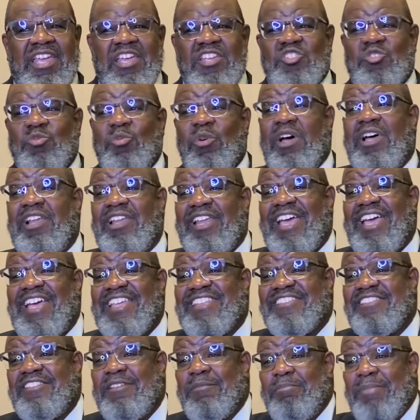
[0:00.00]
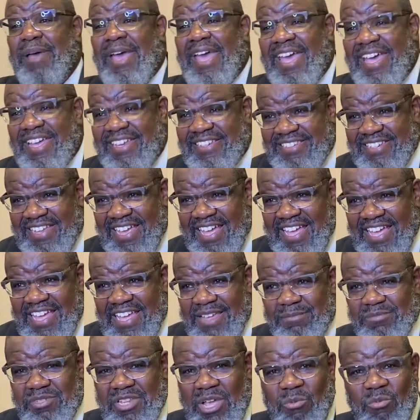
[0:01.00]
as well as the bad
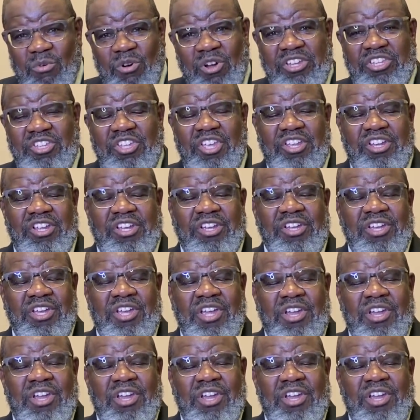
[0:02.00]
times. I want you to